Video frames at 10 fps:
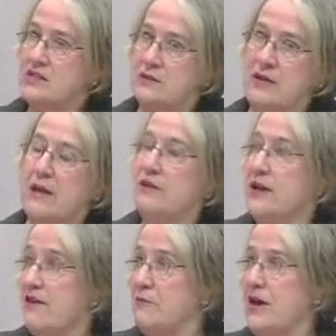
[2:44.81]
to be able
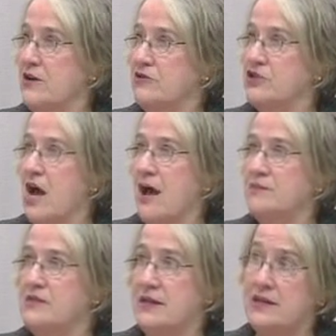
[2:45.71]
to have better
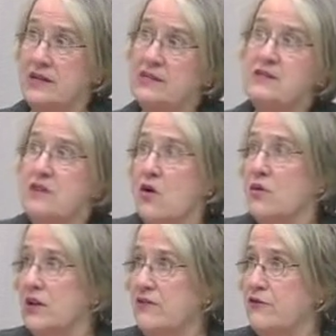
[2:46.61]
jobs, that it isn't
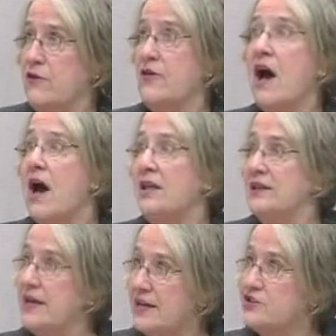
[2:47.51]
only for the
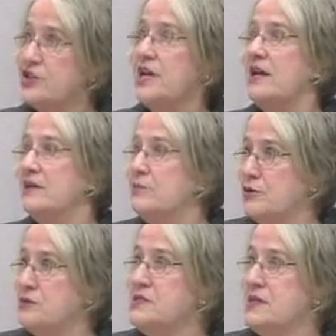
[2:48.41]
highly educated
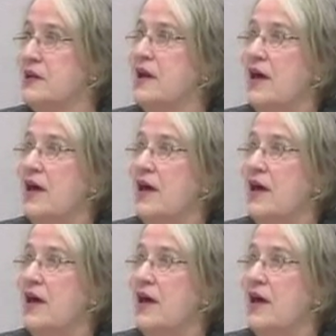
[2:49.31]
person.